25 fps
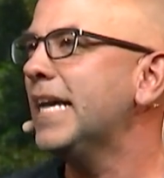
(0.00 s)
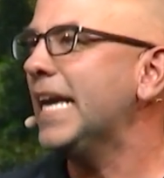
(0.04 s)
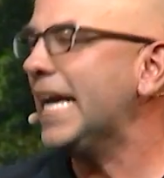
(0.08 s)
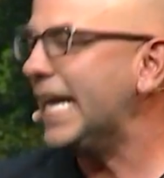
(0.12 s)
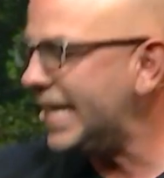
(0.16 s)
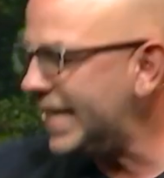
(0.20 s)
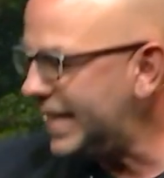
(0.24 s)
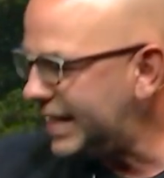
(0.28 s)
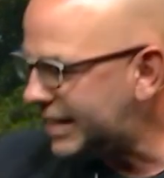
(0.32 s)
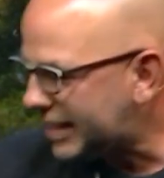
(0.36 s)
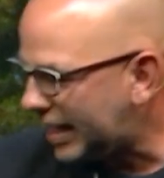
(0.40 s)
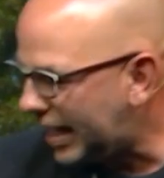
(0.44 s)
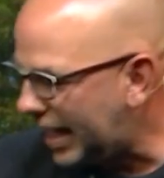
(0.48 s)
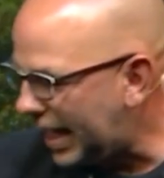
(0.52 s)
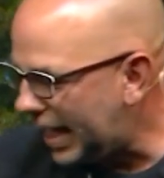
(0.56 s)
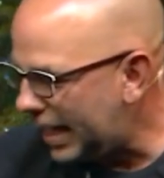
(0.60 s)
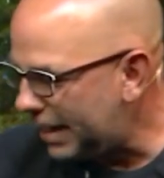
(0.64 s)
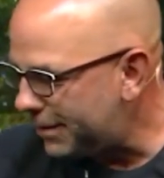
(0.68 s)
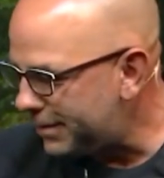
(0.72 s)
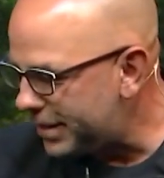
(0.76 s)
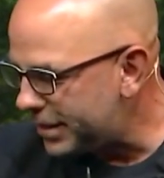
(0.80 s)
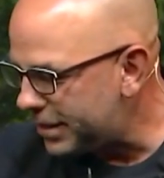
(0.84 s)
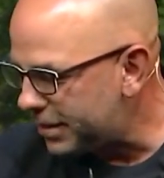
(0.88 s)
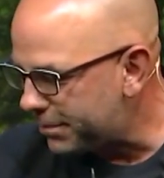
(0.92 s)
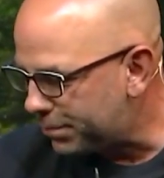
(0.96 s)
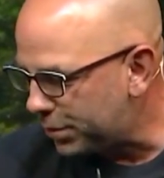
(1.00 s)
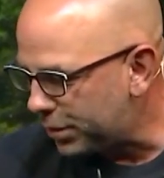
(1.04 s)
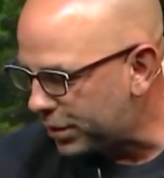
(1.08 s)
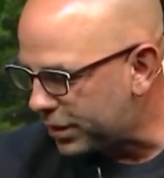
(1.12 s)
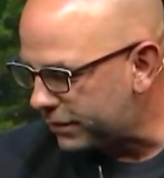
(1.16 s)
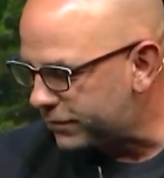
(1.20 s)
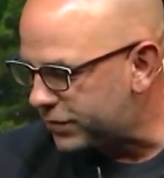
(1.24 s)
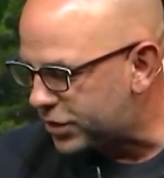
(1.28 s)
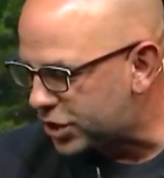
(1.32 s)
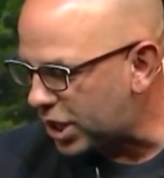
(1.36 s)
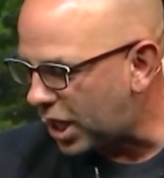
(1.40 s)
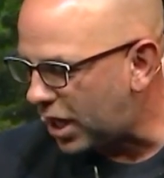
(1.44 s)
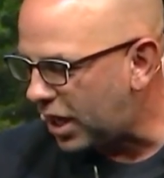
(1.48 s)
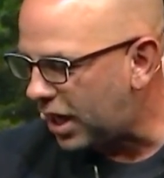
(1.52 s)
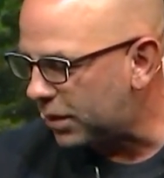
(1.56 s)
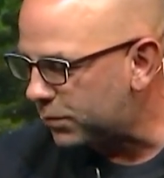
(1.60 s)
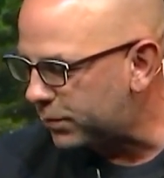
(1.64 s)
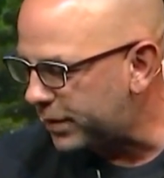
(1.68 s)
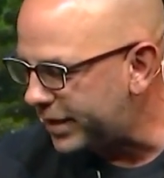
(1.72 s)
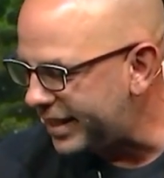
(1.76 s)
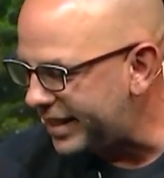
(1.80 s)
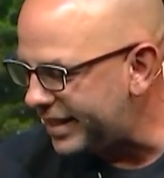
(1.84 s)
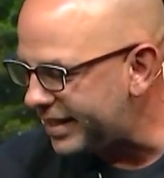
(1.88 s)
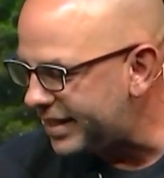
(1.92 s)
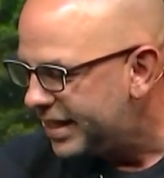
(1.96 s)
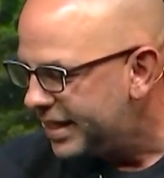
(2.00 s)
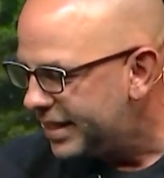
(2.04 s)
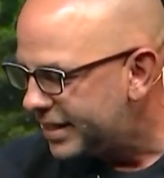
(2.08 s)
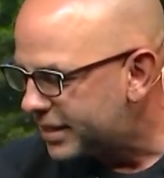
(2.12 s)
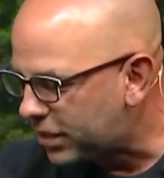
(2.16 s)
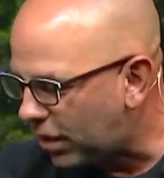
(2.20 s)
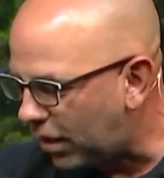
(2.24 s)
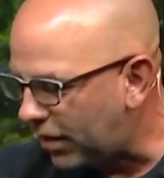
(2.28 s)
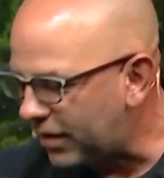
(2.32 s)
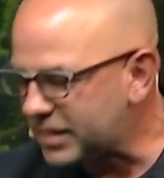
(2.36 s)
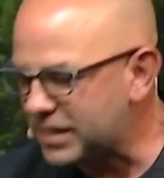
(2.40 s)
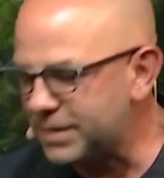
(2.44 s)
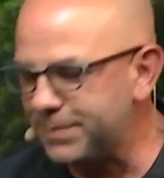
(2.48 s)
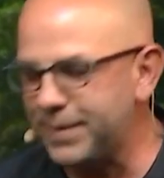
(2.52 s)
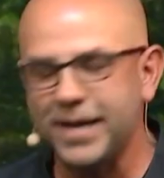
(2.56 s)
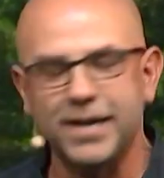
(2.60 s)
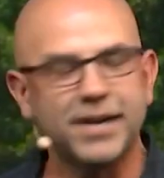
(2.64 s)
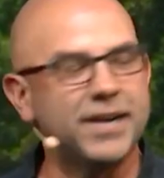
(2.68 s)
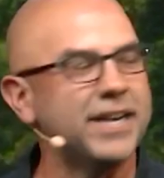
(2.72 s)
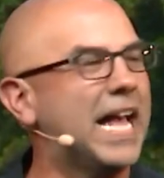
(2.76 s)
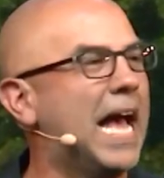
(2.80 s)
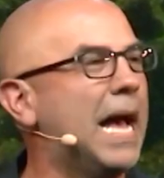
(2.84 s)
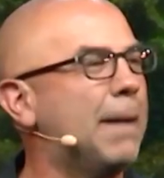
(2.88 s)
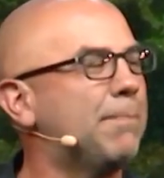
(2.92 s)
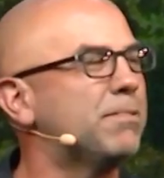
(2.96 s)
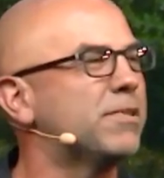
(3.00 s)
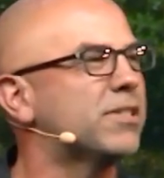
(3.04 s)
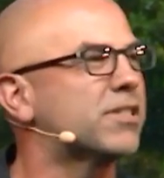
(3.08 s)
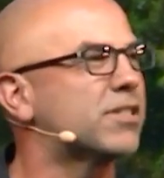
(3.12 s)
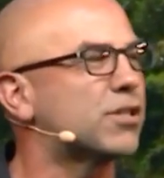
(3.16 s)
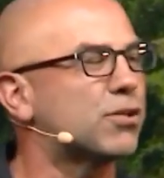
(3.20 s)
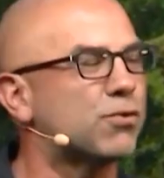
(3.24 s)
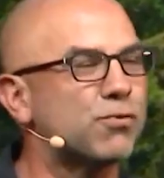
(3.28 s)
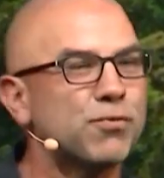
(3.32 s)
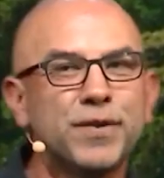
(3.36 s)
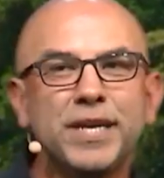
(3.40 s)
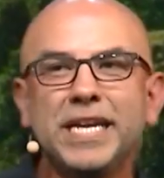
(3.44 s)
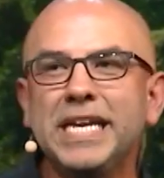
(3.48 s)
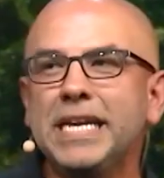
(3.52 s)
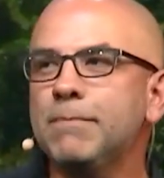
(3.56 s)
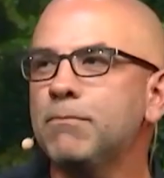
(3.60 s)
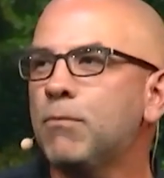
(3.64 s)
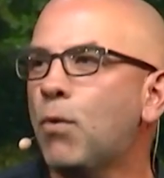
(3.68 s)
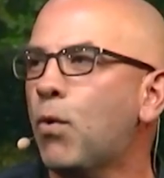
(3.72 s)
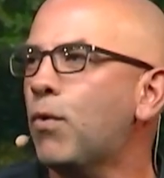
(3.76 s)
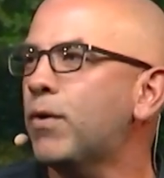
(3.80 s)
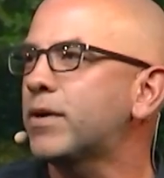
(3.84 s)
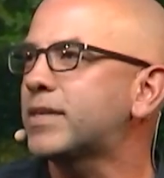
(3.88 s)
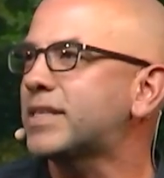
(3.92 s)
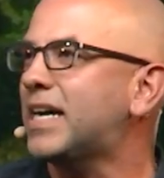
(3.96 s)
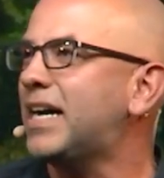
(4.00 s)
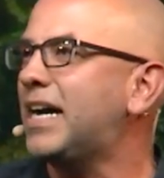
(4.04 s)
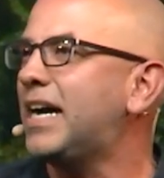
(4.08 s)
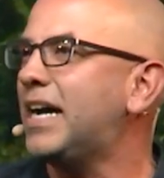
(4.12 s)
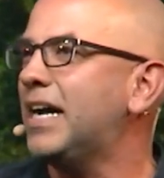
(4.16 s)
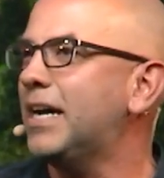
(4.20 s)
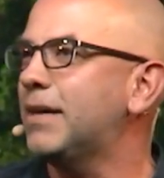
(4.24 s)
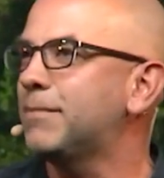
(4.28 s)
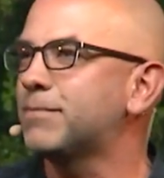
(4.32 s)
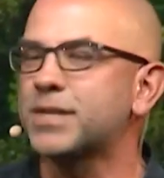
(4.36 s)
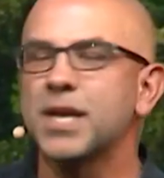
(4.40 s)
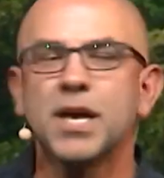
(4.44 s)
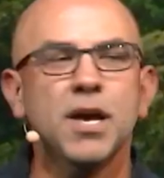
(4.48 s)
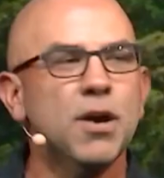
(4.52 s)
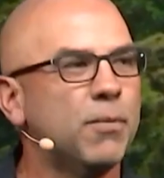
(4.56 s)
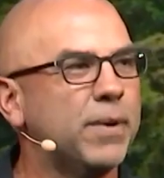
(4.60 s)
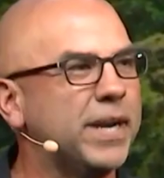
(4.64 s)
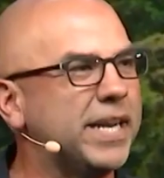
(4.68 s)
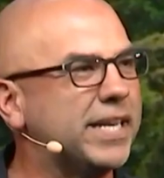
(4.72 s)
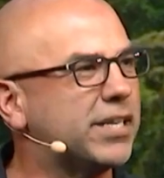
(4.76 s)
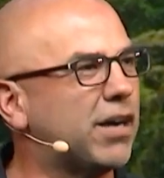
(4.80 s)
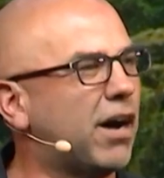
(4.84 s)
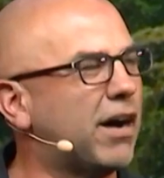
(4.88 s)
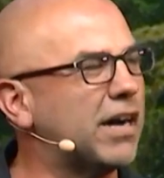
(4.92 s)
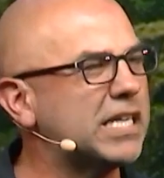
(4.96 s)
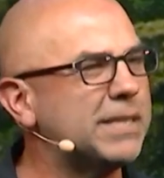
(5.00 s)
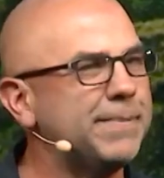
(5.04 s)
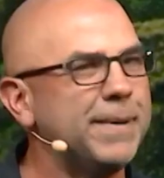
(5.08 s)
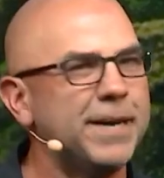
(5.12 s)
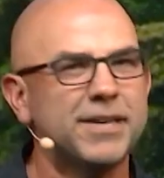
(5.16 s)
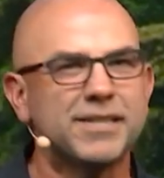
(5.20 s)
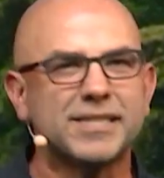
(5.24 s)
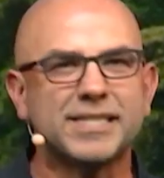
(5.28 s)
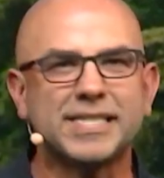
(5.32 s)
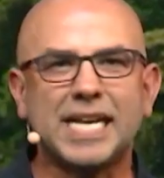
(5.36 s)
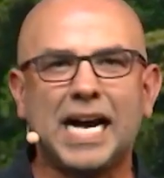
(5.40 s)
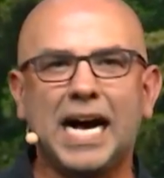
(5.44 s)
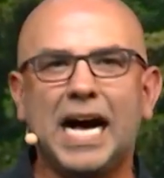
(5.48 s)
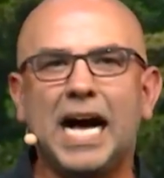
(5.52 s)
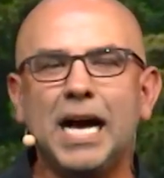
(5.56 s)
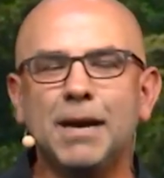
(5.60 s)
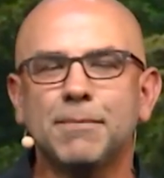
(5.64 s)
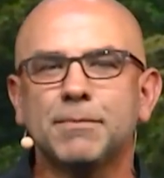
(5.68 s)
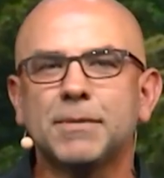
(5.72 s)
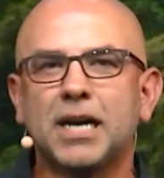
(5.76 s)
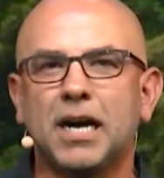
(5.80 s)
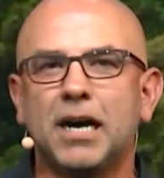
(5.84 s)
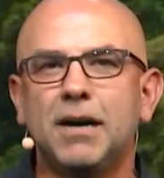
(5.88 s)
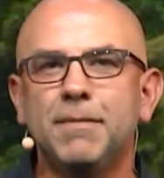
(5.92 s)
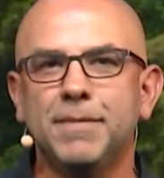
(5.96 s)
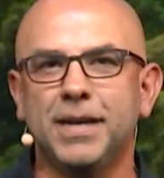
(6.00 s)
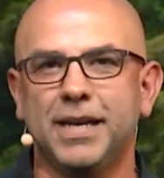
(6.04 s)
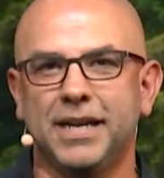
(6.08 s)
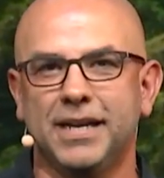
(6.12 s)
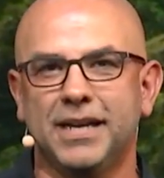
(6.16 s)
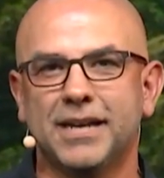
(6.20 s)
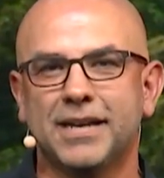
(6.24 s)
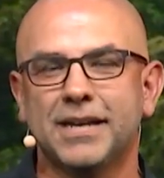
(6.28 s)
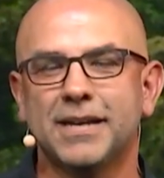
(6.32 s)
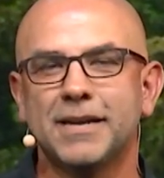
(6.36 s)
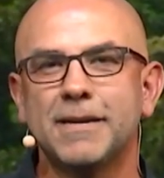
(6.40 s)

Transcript: Anytime in the book of John when he talks about it, it happens three more times when he talks about his time coming.